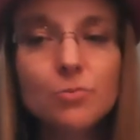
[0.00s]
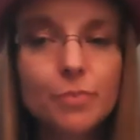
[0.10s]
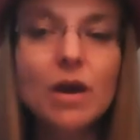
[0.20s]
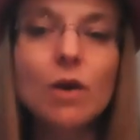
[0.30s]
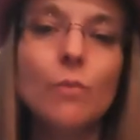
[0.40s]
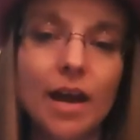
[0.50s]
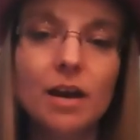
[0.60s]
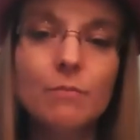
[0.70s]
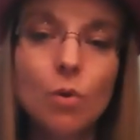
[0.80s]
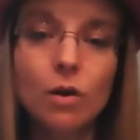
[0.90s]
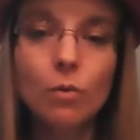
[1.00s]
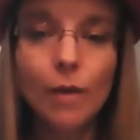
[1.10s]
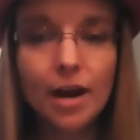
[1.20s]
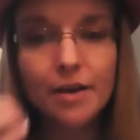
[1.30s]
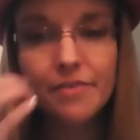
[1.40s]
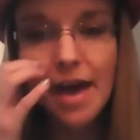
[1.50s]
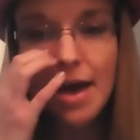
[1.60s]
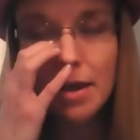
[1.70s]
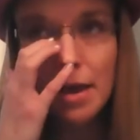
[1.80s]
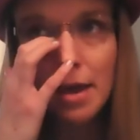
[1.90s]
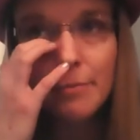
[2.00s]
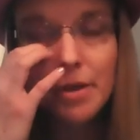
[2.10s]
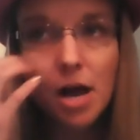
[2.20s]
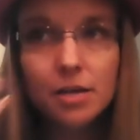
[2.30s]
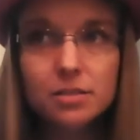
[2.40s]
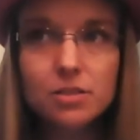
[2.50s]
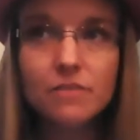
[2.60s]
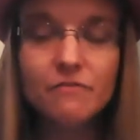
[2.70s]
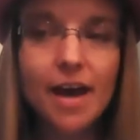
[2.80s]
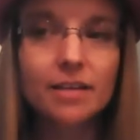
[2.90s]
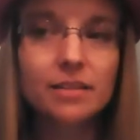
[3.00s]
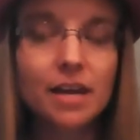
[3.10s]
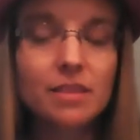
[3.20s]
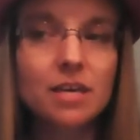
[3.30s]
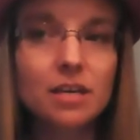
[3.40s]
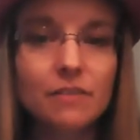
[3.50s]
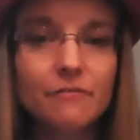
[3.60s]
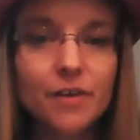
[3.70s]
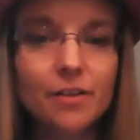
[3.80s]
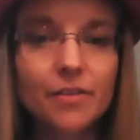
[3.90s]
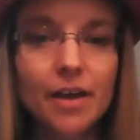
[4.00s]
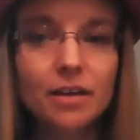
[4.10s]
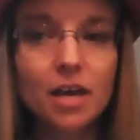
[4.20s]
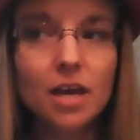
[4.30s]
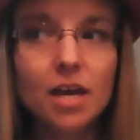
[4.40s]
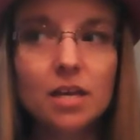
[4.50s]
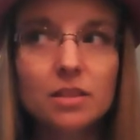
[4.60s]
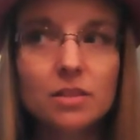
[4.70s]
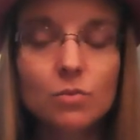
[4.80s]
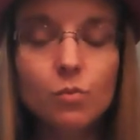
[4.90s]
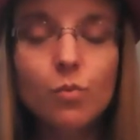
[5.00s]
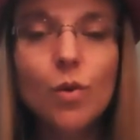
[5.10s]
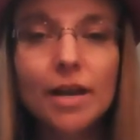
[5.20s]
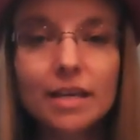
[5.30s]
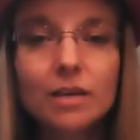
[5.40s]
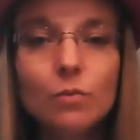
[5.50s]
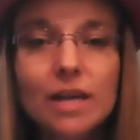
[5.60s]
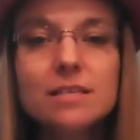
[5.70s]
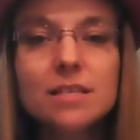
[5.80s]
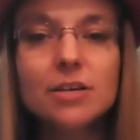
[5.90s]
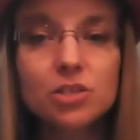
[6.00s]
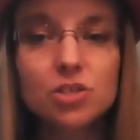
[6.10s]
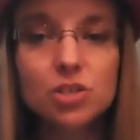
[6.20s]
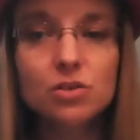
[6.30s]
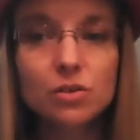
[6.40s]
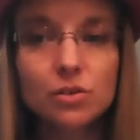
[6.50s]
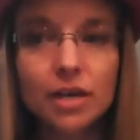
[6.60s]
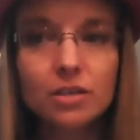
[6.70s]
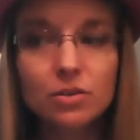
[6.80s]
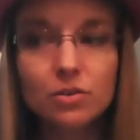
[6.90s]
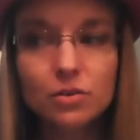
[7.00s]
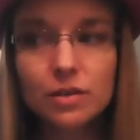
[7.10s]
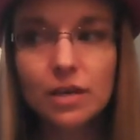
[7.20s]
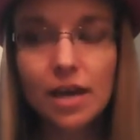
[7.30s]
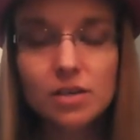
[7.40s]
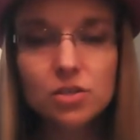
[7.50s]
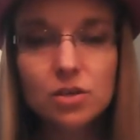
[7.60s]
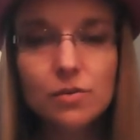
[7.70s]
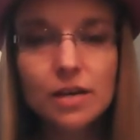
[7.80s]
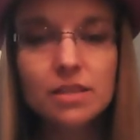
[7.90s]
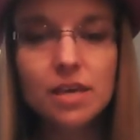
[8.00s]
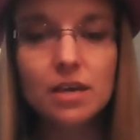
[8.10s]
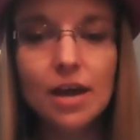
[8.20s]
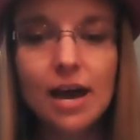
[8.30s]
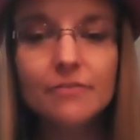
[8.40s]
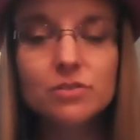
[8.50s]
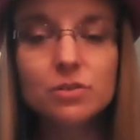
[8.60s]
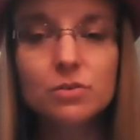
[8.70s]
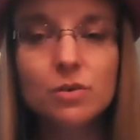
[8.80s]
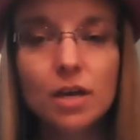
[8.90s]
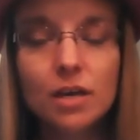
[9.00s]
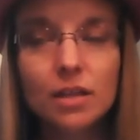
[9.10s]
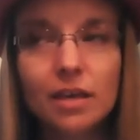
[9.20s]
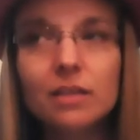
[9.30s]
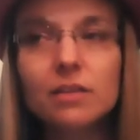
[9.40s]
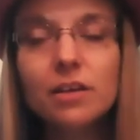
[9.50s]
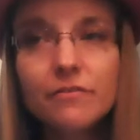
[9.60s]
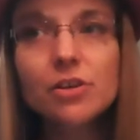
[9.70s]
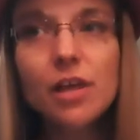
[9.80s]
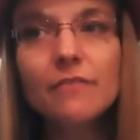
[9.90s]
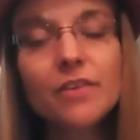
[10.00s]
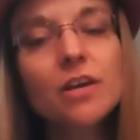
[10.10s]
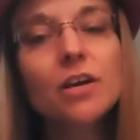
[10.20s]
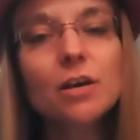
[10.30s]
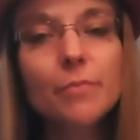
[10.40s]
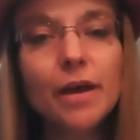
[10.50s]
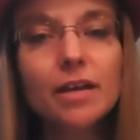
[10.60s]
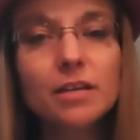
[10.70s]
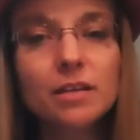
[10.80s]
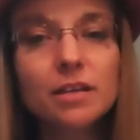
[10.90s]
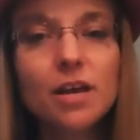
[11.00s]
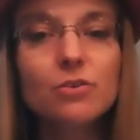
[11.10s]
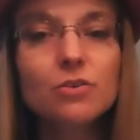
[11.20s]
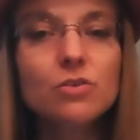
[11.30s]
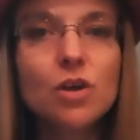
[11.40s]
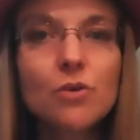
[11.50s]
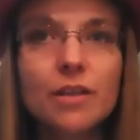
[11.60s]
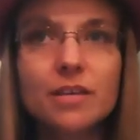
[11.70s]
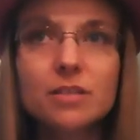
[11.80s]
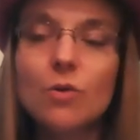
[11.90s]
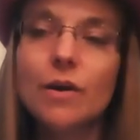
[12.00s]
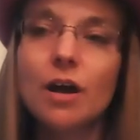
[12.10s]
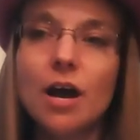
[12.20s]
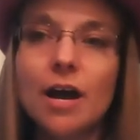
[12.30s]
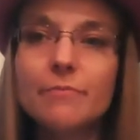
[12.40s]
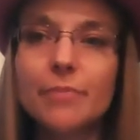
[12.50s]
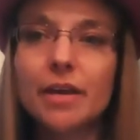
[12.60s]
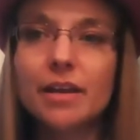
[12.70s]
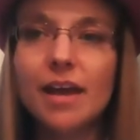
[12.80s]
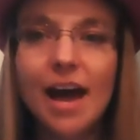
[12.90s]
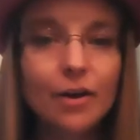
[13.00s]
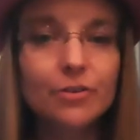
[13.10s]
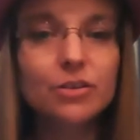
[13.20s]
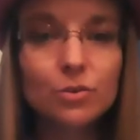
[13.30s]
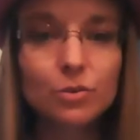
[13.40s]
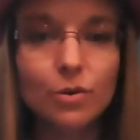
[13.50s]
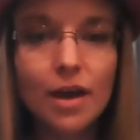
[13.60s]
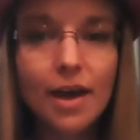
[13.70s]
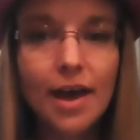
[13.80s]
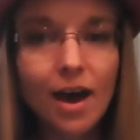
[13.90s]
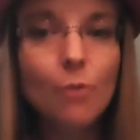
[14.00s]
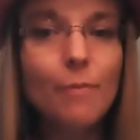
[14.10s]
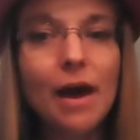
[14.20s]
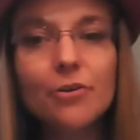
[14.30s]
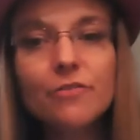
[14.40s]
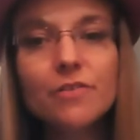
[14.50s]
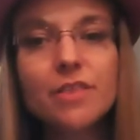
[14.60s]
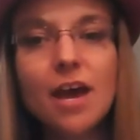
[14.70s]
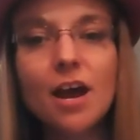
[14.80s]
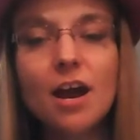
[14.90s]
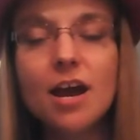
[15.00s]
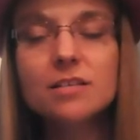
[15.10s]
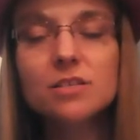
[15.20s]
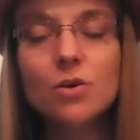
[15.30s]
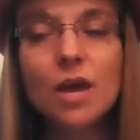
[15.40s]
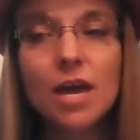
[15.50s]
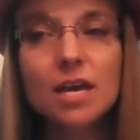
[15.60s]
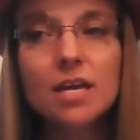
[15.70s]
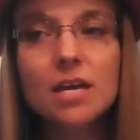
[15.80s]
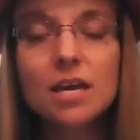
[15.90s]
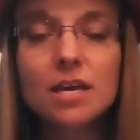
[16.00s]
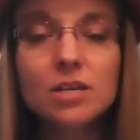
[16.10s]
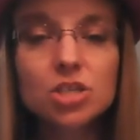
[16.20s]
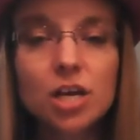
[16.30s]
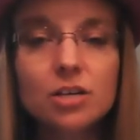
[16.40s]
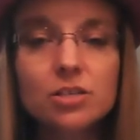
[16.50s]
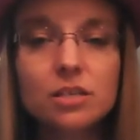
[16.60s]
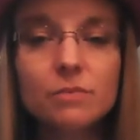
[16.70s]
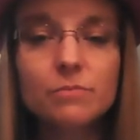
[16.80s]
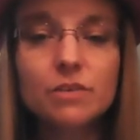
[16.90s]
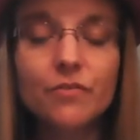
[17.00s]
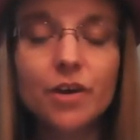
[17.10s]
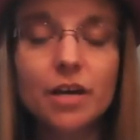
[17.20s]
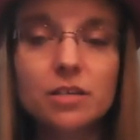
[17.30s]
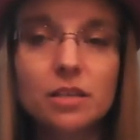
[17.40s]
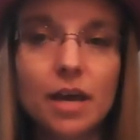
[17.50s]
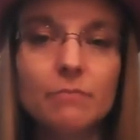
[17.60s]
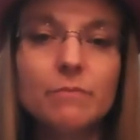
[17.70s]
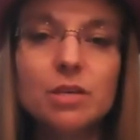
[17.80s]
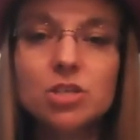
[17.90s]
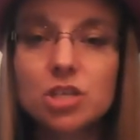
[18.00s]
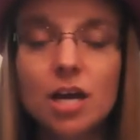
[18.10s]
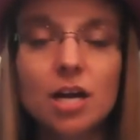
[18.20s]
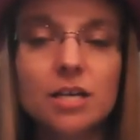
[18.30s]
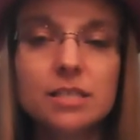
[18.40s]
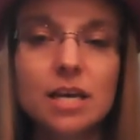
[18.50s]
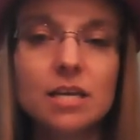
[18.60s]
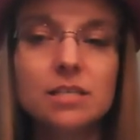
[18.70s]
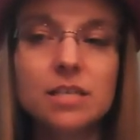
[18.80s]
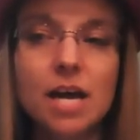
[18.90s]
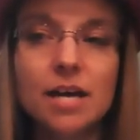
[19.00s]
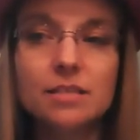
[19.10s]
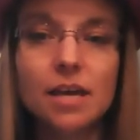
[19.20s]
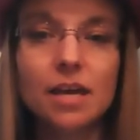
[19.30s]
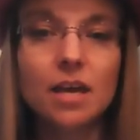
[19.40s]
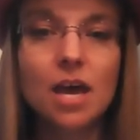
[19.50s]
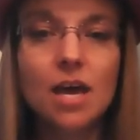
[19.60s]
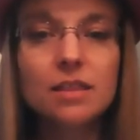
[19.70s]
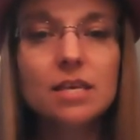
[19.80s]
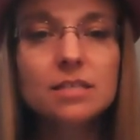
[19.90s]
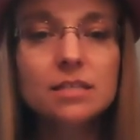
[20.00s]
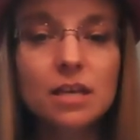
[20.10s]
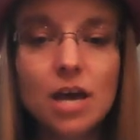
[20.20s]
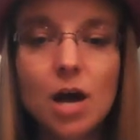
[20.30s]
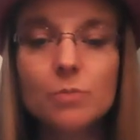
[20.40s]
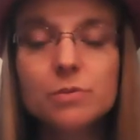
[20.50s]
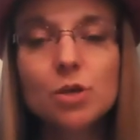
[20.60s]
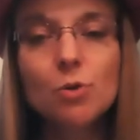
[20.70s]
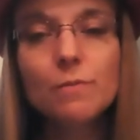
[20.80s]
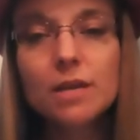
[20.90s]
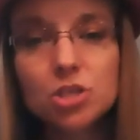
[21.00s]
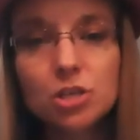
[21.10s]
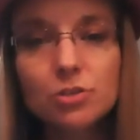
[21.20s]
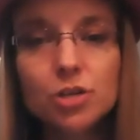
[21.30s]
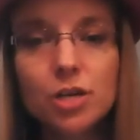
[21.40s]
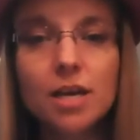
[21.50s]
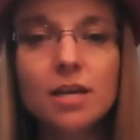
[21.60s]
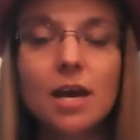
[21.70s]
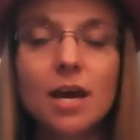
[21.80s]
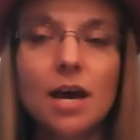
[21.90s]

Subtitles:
be more aware of that, but also the fact that I think he felt like, what is there to do? Like, you can't do anything. You have to live your life here, but you know that that's going on, but how do you help out over there? And so he shares some different missionaries that he does, like, this can help so many children,